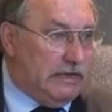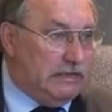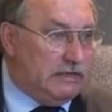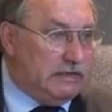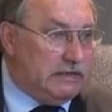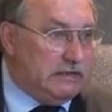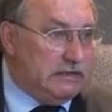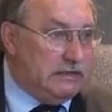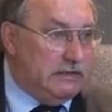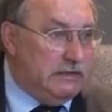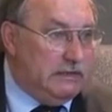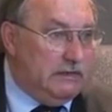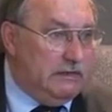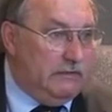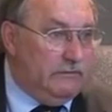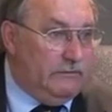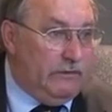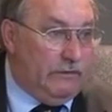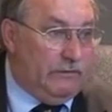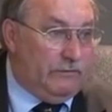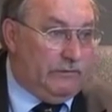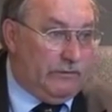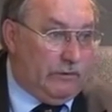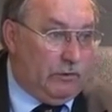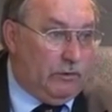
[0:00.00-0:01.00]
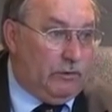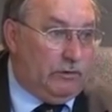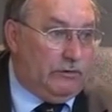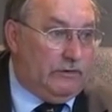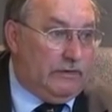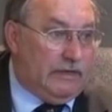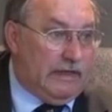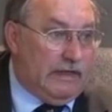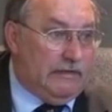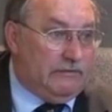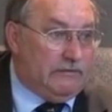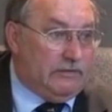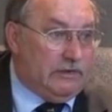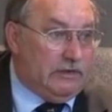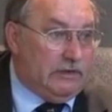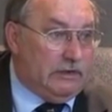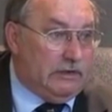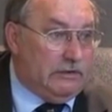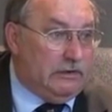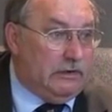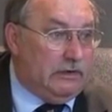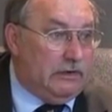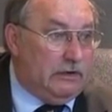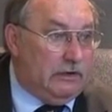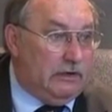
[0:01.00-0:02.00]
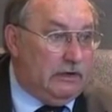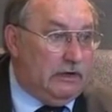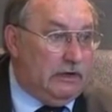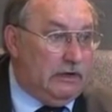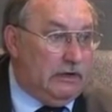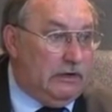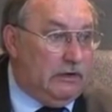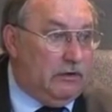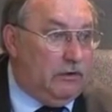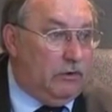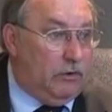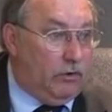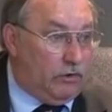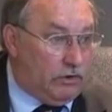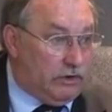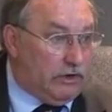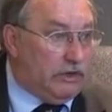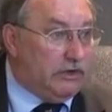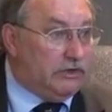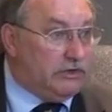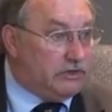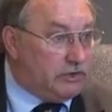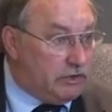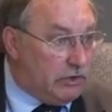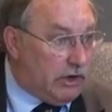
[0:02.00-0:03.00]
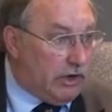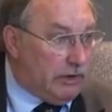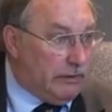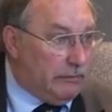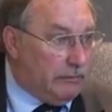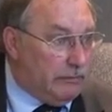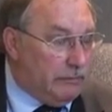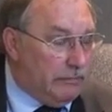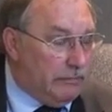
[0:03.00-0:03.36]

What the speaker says: case for fraud, theft, and organised crime.